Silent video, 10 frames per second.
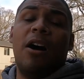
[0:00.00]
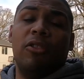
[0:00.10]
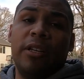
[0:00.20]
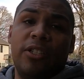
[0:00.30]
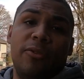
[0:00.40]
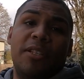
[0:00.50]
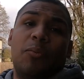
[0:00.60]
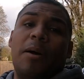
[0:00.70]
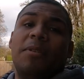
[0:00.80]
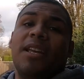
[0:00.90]
I'll link to
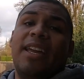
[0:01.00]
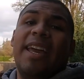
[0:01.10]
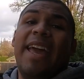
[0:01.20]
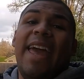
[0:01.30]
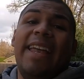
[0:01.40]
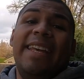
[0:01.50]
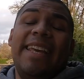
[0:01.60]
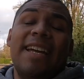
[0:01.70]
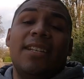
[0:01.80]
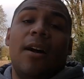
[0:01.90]
his website, and
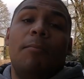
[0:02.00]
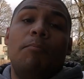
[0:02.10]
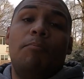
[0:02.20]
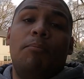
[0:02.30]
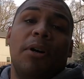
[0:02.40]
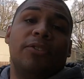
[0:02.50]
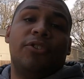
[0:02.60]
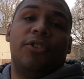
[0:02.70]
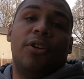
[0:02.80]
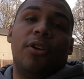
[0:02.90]
he has a
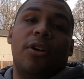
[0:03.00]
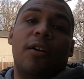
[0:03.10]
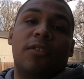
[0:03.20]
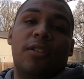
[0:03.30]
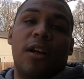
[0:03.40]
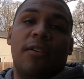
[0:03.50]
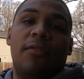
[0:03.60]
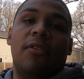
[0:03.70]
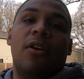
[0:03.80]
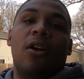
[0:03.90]
bunch of
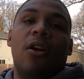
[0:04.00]
stuff